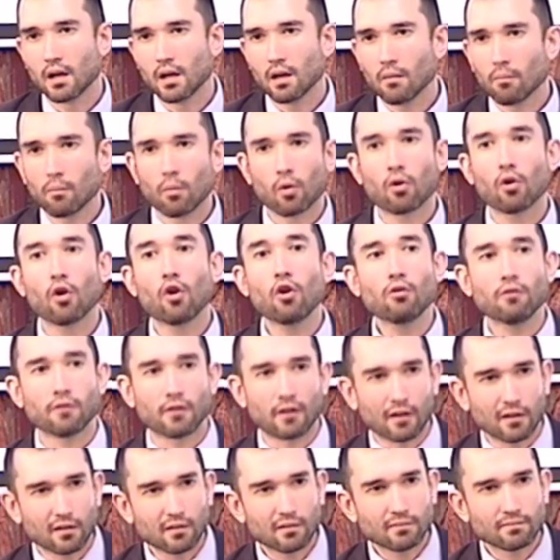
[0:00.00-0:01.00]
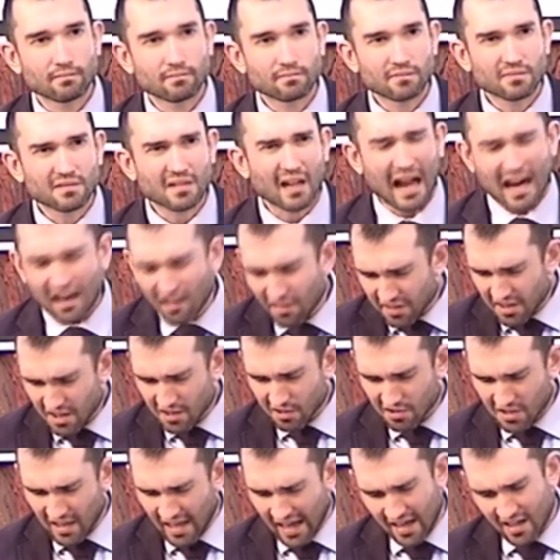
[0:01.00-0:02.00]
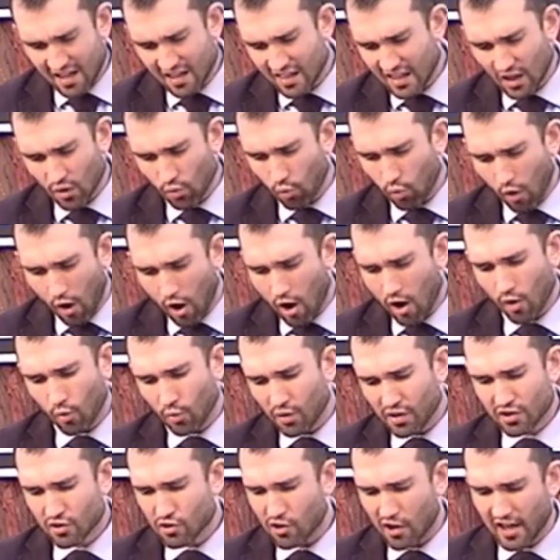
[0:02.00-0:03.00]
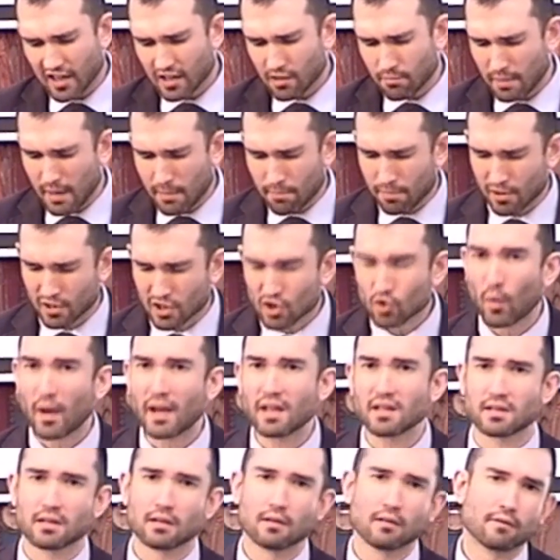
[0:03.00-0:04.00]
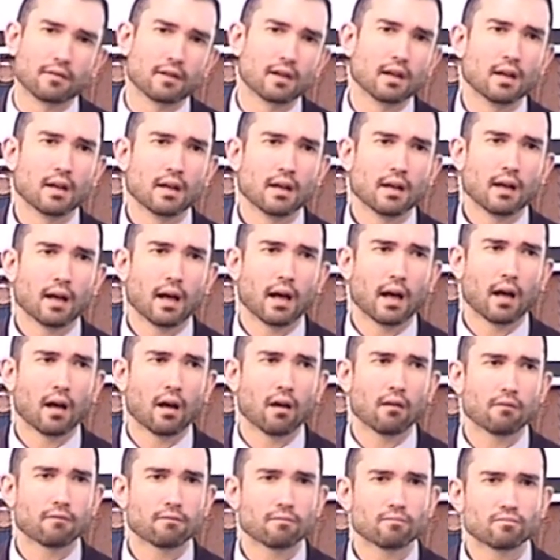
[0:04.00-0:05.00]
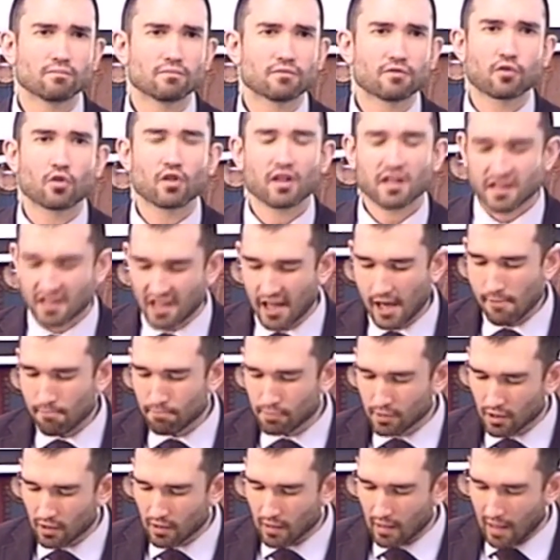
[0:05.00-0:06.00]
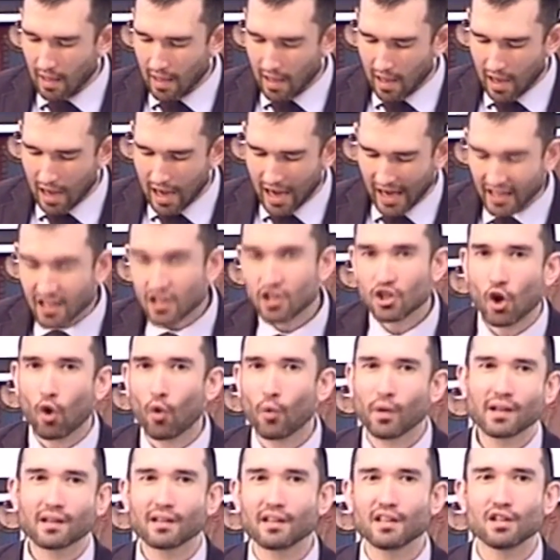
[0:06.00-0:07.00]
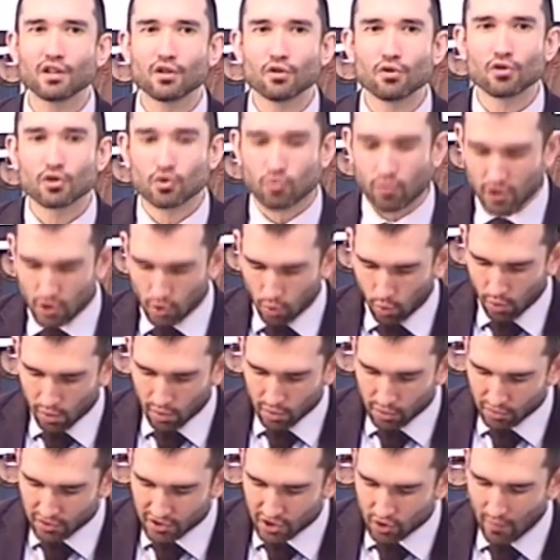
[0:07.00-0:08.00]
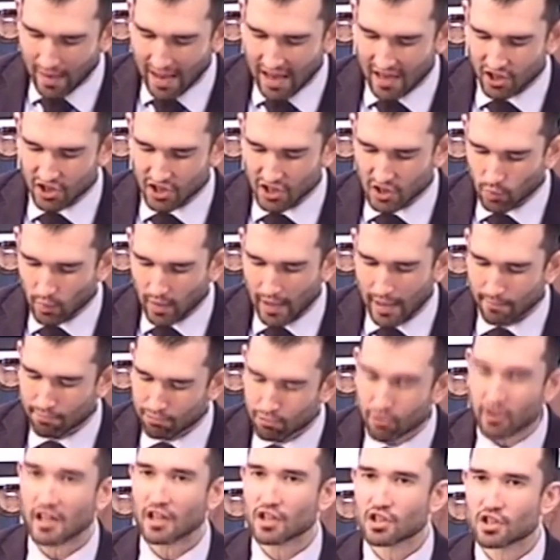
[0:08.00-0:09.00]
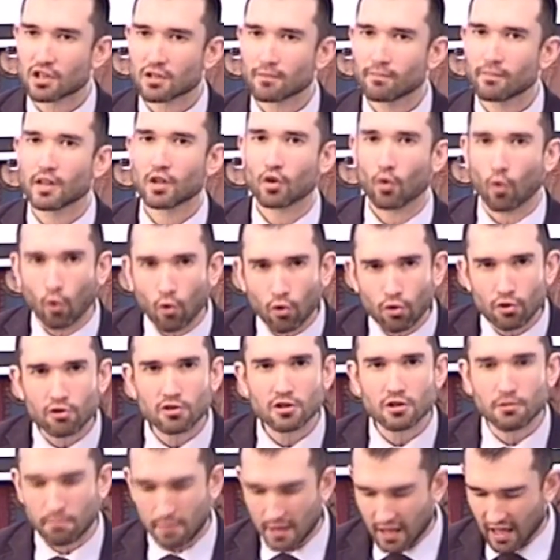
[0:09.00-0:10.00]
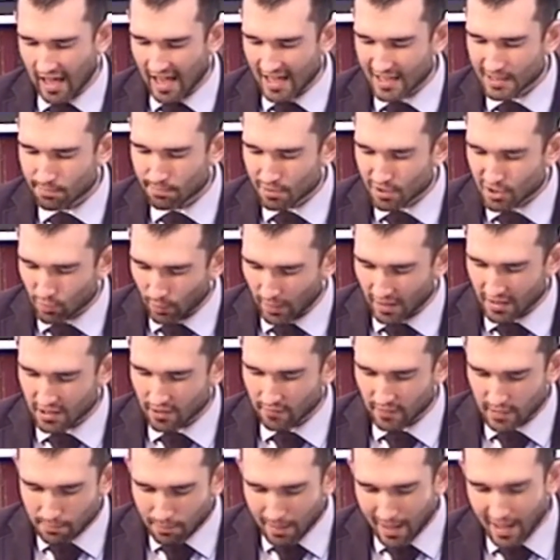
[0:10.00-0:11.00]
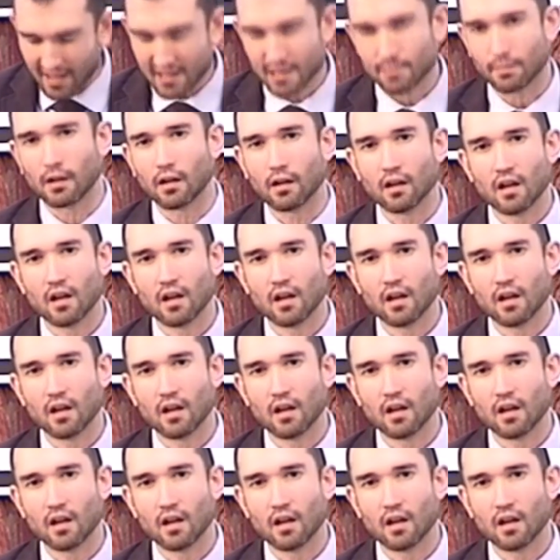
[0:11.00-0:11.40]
Moreover, I don't think there's anything wrong with trying to be persuasive. For example, I knowingly use rhetorical strategies when I preach in order to be as persuasive as possible.